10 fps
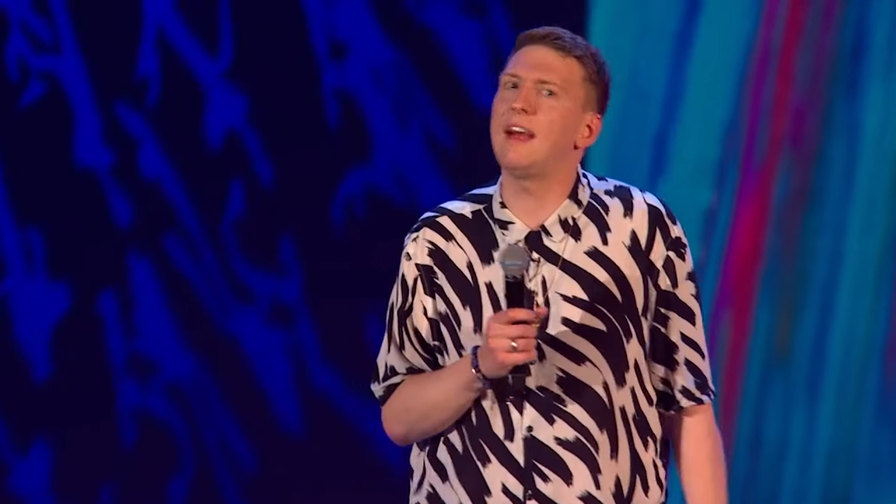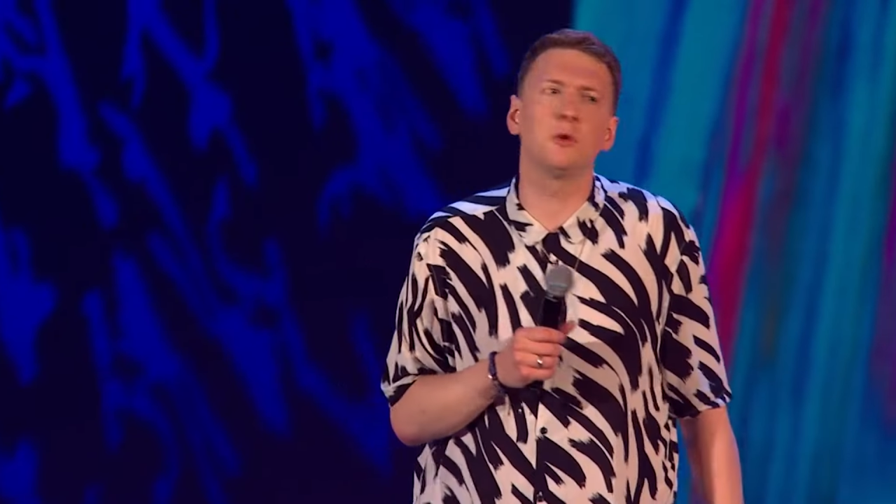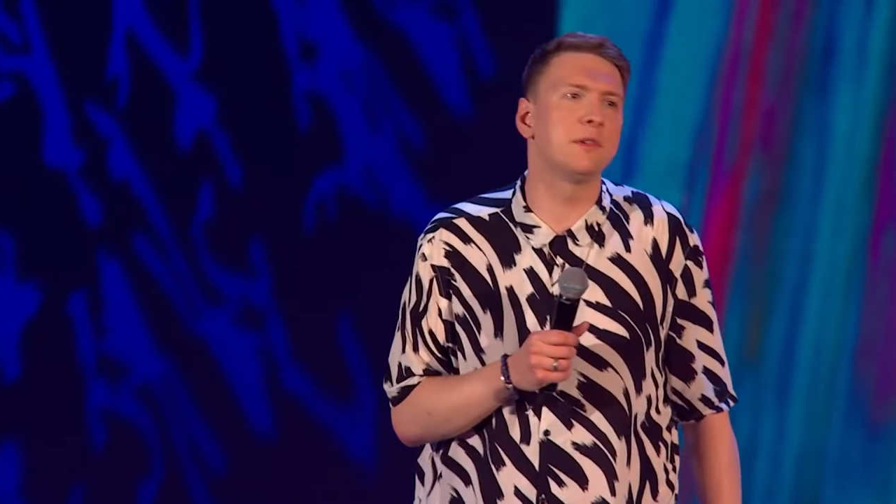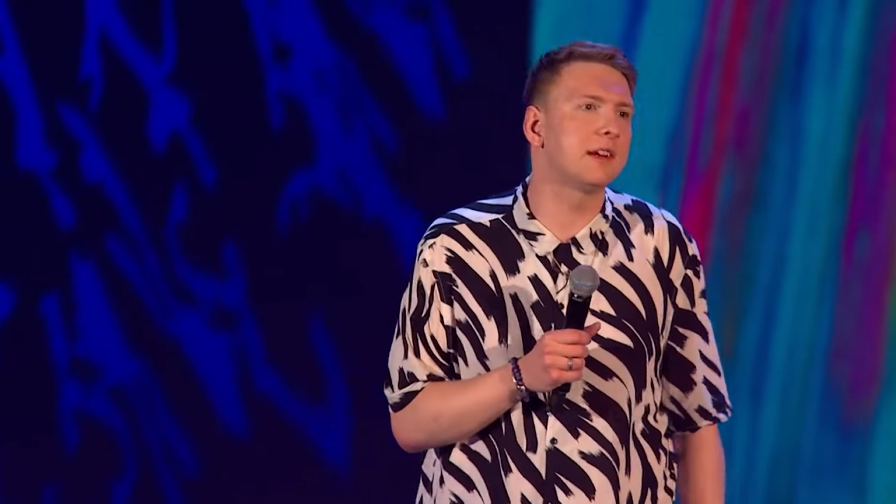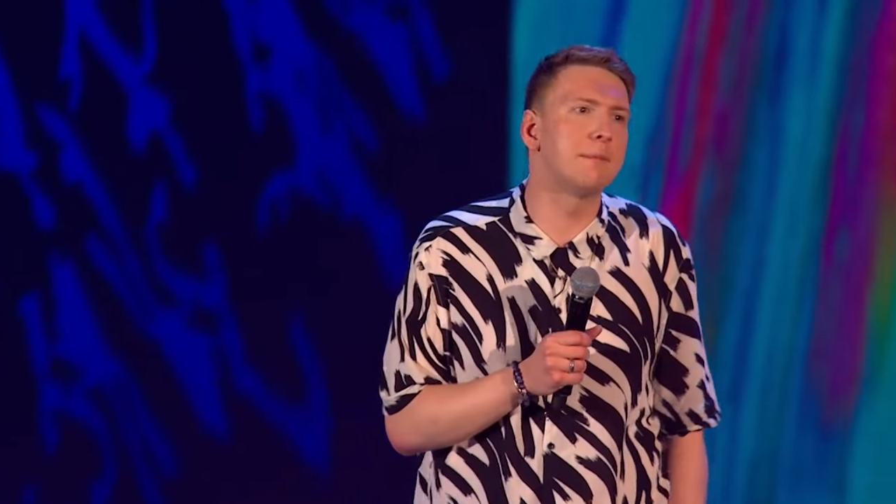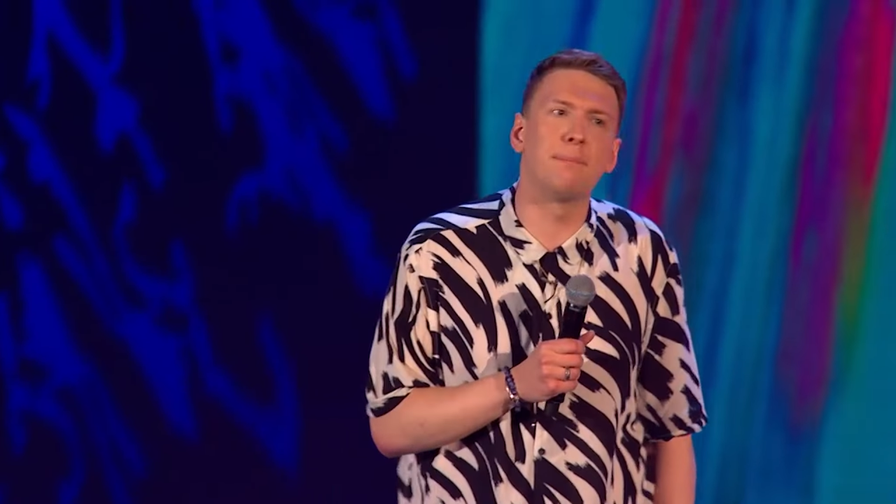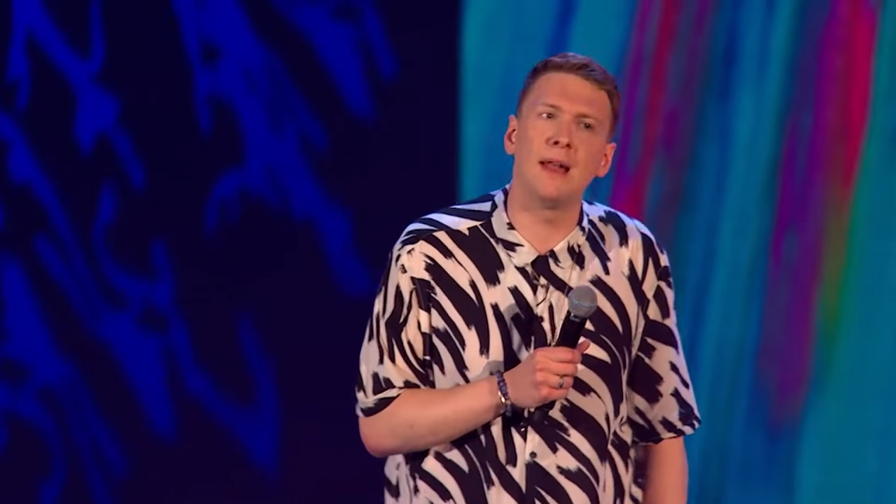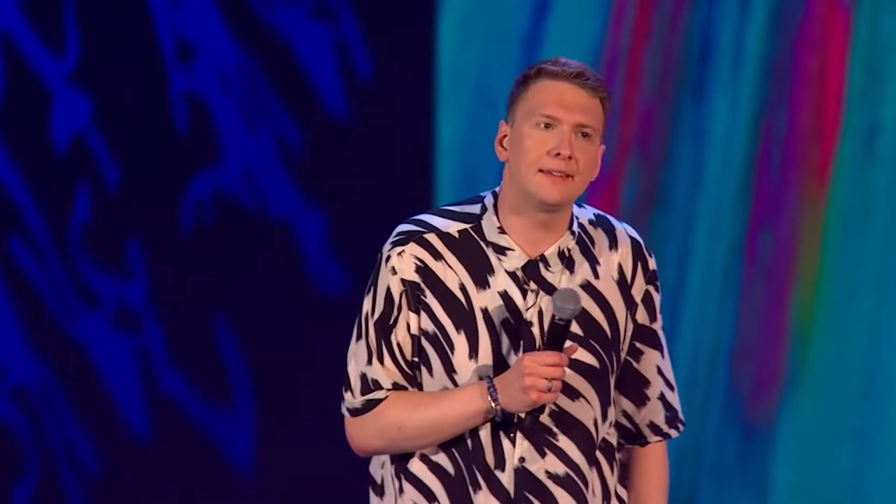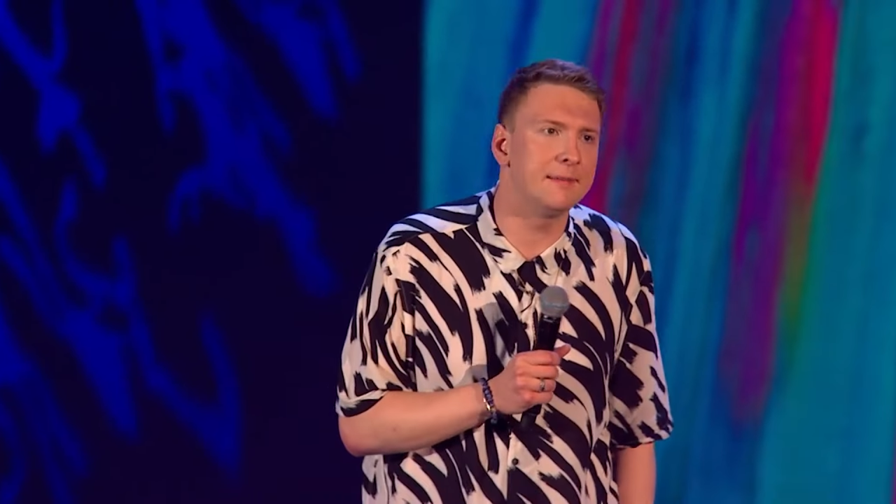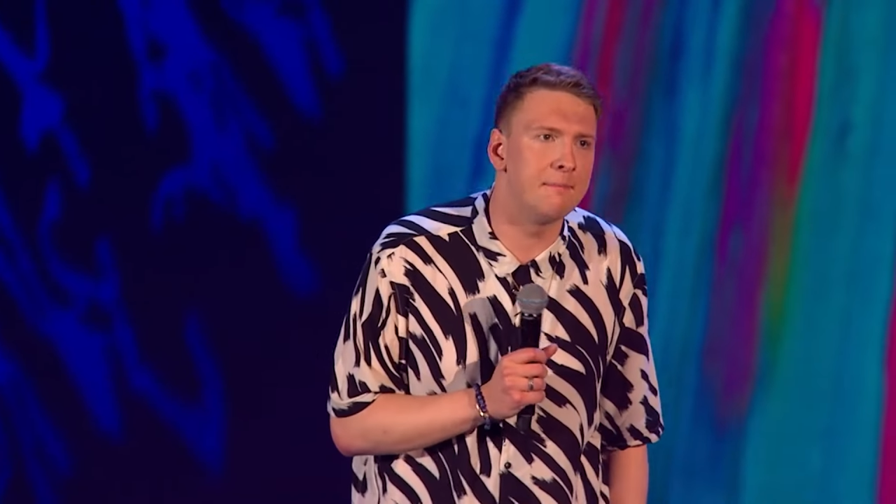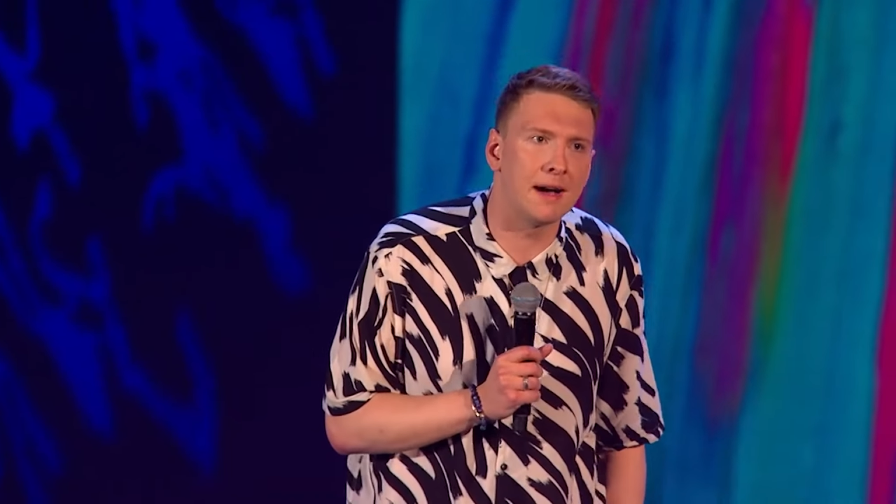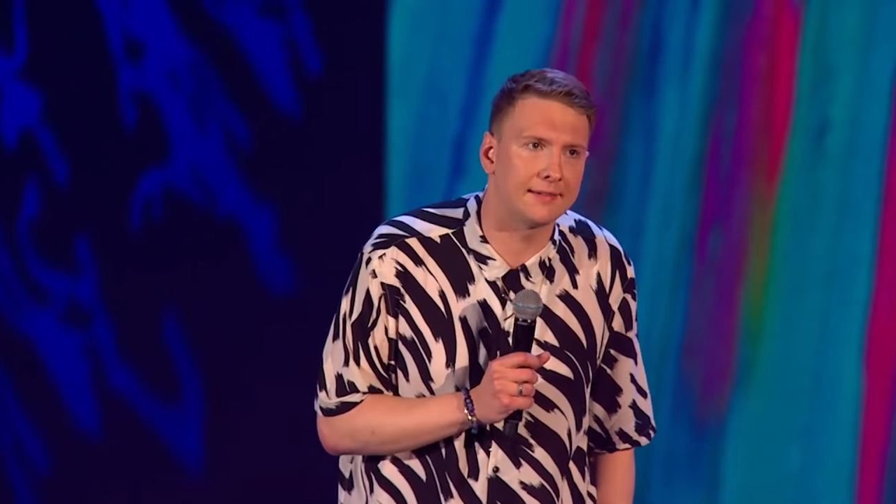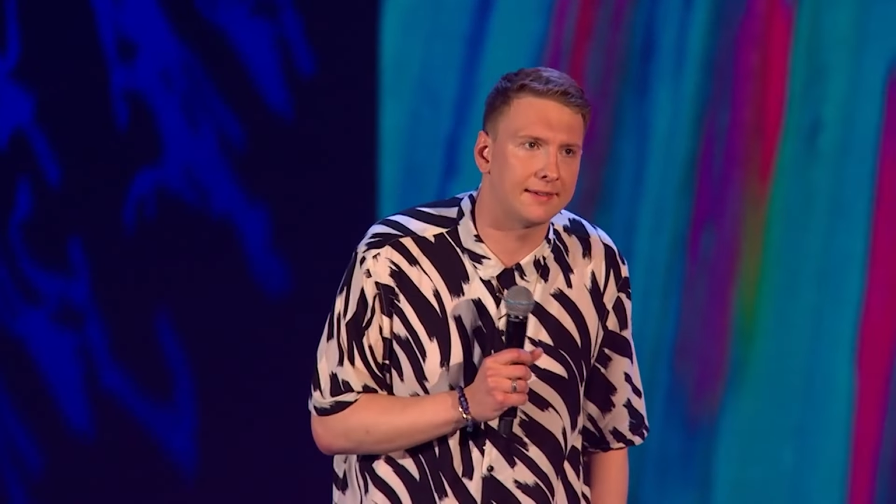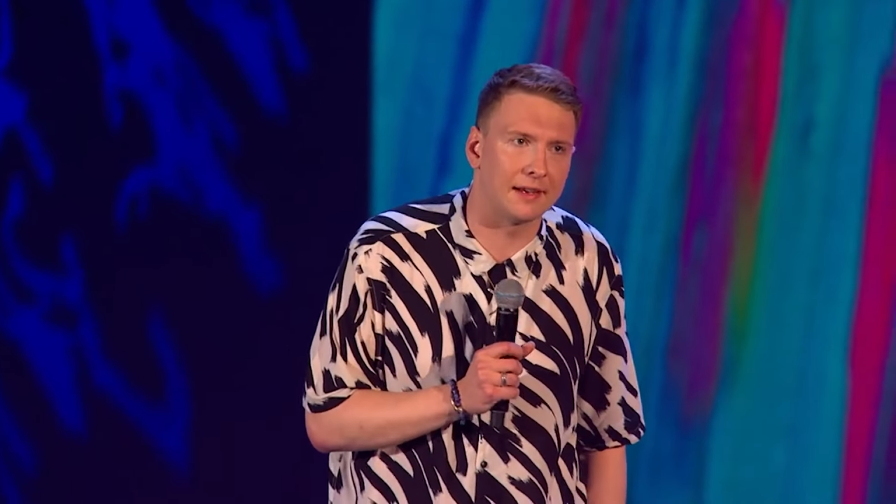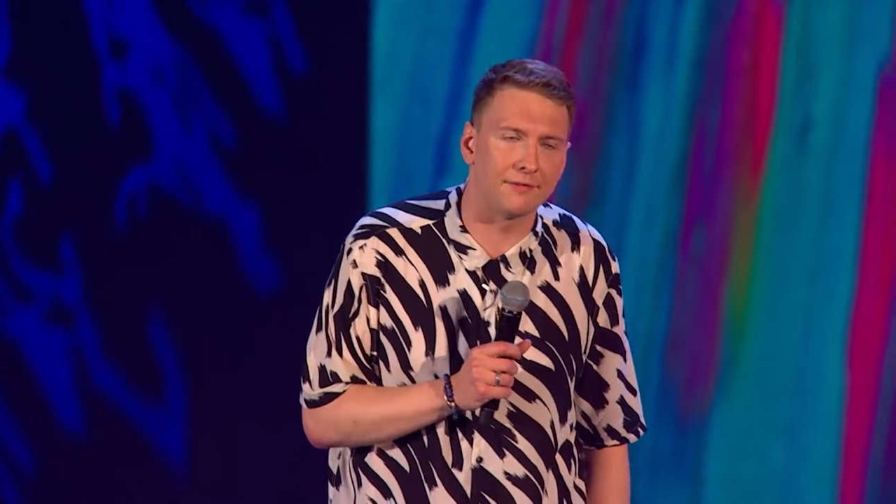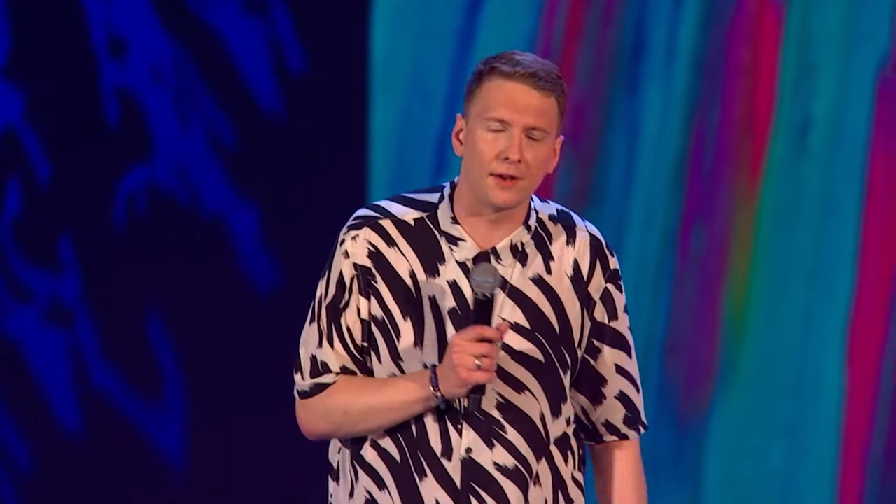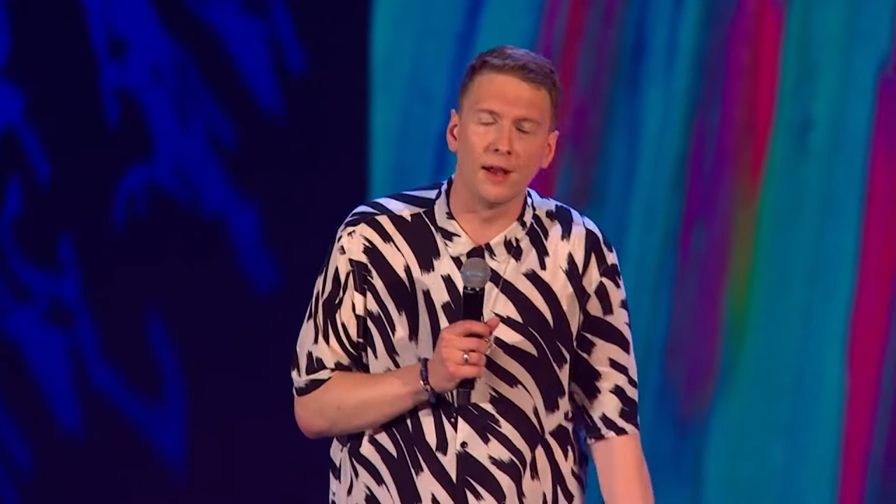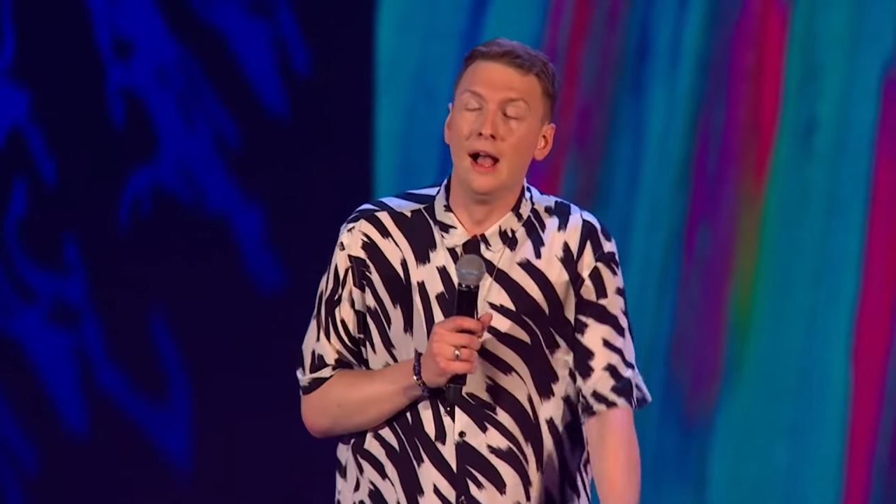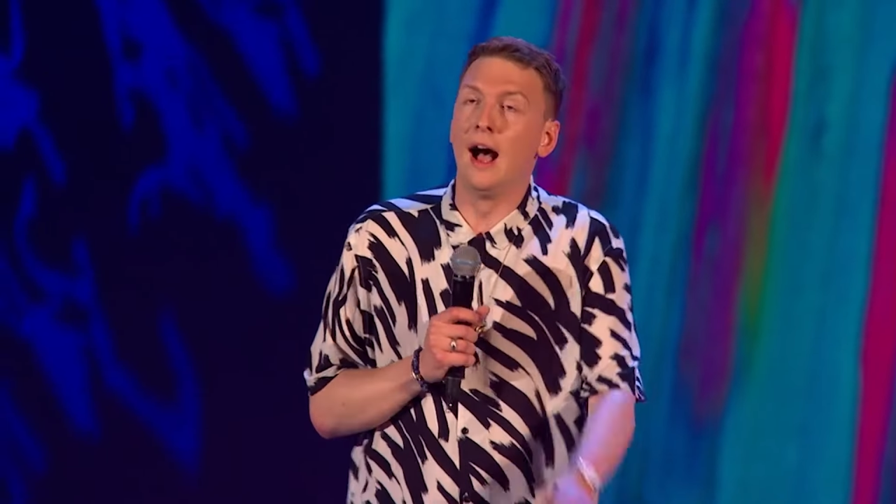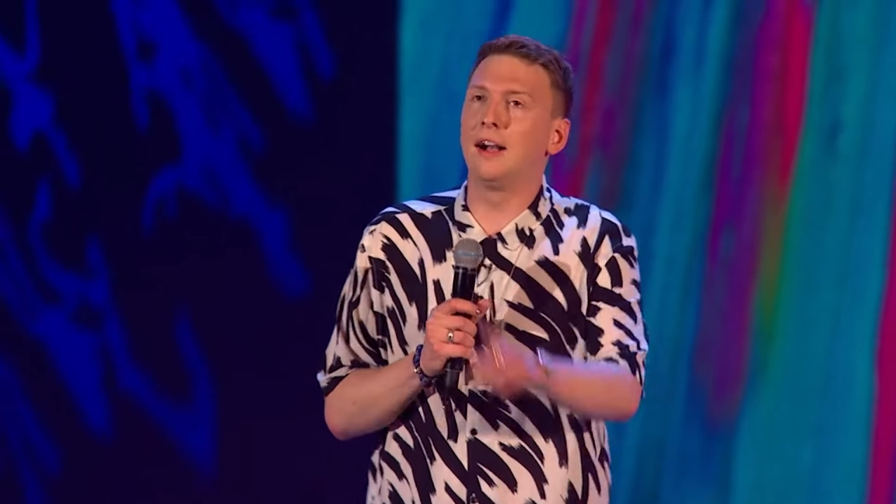Everyone's got a bloody mug to give you.